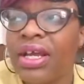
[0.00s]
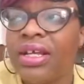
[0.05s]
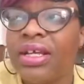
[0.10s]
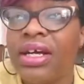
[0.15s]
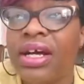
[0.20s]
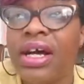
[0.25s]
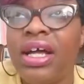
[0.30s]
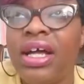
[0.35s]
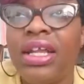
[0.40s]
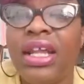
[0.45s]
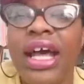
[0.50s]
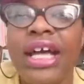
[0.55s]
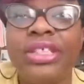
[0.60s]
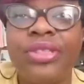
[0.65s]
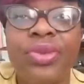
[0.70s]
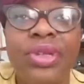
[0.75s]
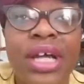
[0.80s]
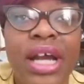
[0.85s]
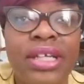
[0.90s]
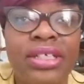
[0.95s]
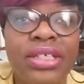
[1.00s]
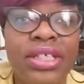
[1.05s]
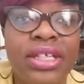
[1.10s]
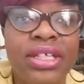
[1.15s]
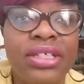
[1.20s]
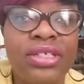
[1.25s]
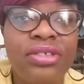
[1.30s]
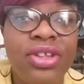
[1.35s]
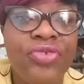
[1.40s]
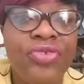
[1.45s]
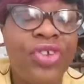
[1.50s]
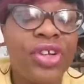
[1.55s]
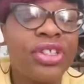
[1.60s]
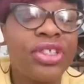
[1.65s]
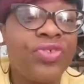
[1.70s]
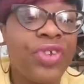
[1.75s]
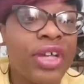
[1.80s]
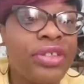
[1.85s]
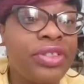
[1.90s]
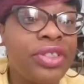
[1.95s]
Last week I did the first
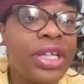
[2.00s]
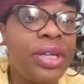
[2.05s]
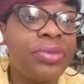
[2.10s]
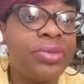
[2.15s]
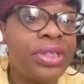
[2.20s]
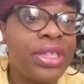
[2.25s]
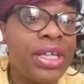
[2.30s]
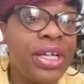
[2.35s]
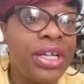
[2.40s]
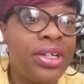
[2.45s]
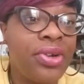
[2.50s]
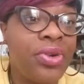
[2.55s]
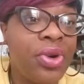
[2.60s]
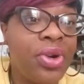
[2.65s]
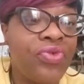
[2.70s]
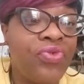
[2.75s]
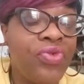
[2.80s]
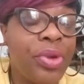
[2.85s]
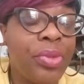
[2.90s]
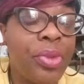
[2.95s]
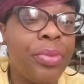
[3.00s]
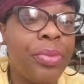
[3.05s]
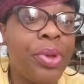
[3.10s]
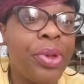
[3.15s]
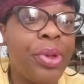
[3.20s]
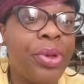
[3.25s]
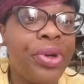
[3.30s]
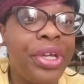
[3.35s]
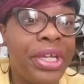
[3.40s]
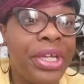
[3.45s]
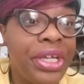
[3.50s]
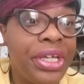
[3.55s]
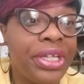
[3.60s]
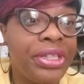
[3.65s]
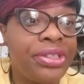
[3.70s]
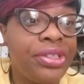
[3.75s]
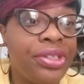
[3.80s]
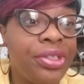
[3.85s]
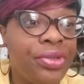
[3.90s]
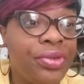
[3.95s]
5 steps in going from employee
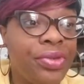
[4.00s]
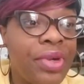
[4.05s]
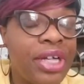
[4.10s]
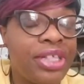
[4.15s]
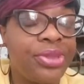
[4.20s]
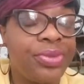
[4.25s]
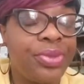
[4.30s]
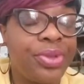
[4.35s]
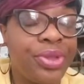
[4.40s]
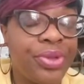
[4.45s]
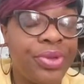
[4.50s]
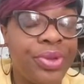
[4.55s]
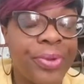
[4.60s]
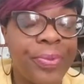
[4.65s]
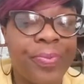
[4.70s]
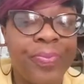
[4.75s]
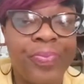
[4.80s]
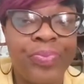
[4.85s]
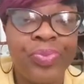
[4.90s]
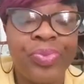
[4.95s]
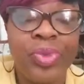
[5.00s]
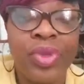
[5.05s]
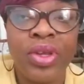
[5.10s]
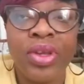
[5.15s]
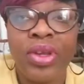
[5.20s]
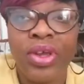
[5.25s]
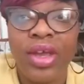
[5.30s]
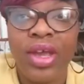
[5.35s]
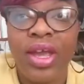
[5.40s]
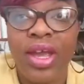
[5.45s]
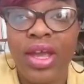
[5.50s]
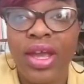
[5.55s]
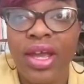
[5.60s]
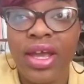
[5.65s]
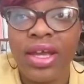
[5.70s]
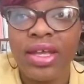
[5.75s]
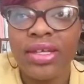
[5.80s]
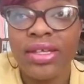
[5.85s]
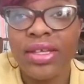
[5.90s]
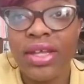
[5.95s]
to entrepreneur.
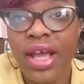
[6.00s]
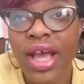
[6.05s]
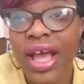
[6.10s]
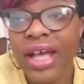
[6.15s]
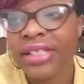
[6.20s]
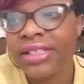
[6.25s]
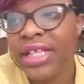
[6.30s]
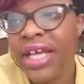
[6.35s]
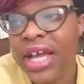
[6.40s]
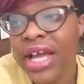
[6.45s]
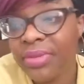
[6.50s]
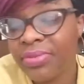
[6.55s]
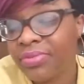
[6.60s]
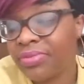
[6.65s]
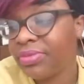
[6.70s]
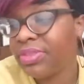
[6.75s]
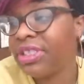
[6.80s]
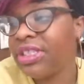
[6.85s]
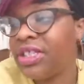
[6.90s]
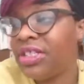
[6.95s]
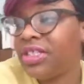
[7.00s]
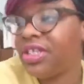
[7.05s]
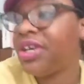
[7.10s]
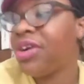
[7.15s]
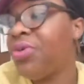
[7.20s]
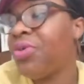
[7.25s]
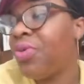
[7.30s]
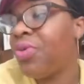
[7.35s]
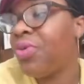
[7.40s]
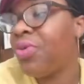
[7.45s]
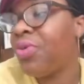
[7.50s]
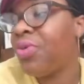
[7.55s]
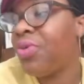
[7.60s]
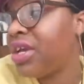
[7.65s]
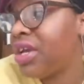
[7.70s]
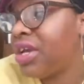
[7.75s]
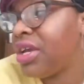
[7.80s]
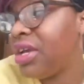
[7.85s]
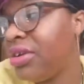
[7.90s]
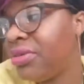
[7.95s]
And as I'm sitting here
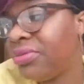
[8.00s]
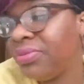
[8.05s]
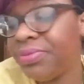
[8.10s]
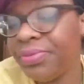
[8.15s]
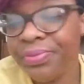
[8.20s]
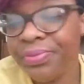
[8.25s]
working and